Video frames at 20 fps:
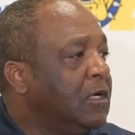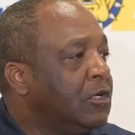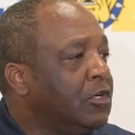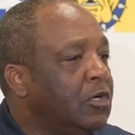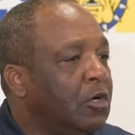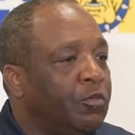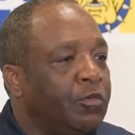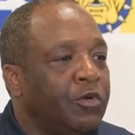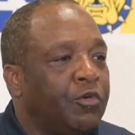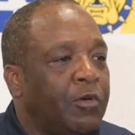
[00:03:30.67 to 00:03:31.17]

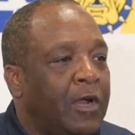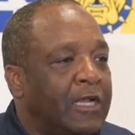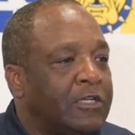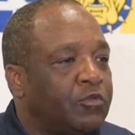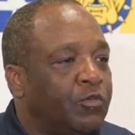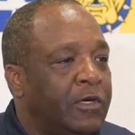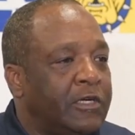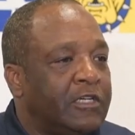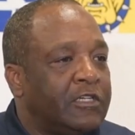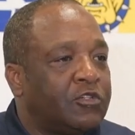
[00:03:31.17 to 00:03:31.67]
You know, we
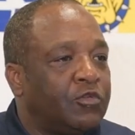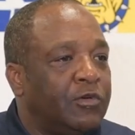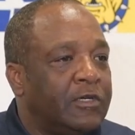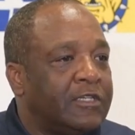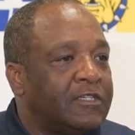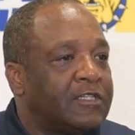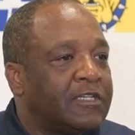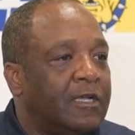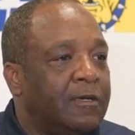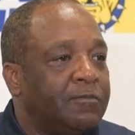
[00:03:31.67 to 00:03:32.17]
graduated
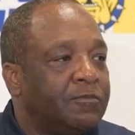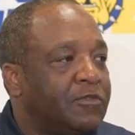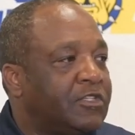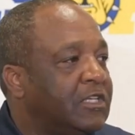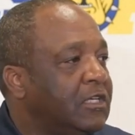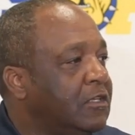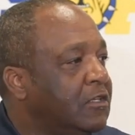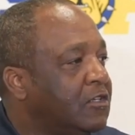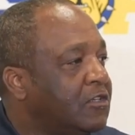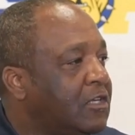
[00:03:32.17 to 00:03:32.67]
20-something
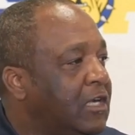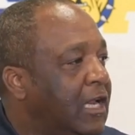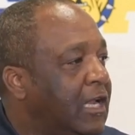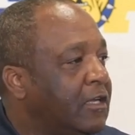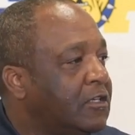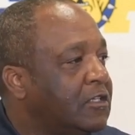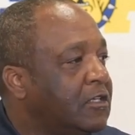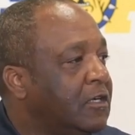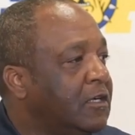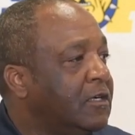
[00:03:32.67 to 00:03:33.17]
seniors
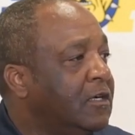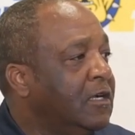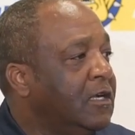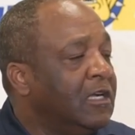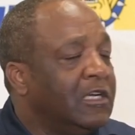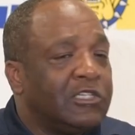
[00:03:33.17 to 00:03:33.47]
last year,